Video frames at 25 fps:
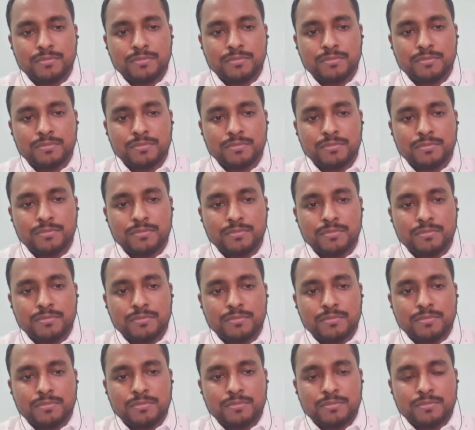
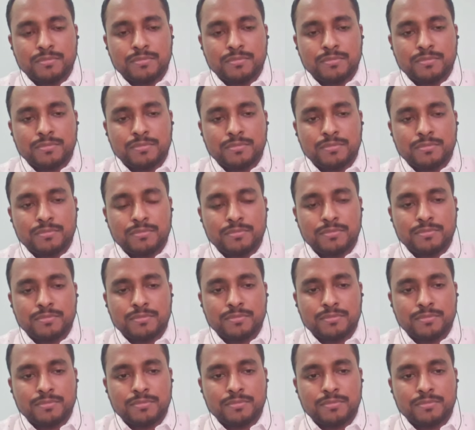
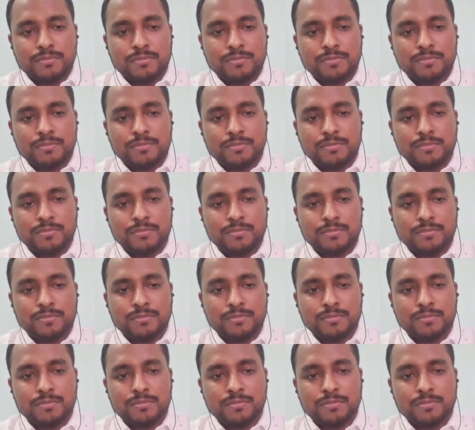
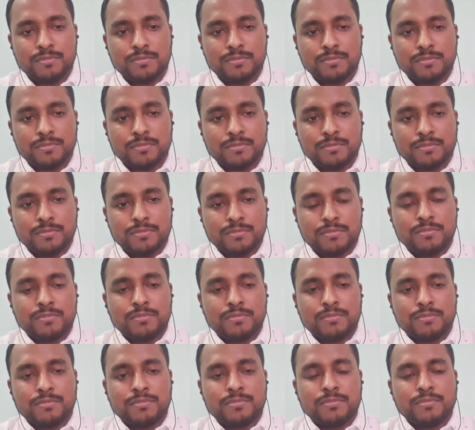
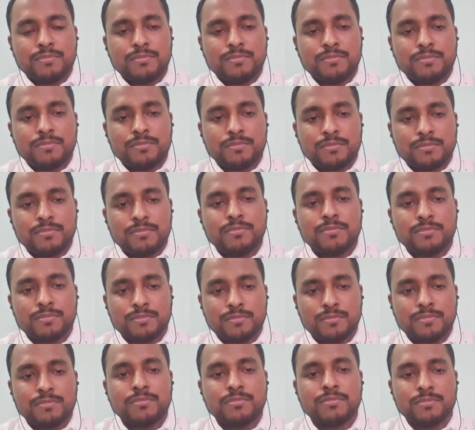
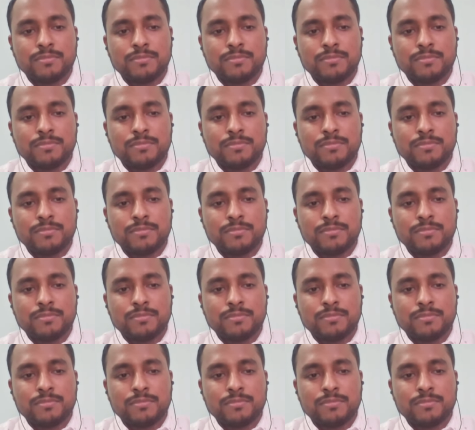No words are spoken by the person on screen.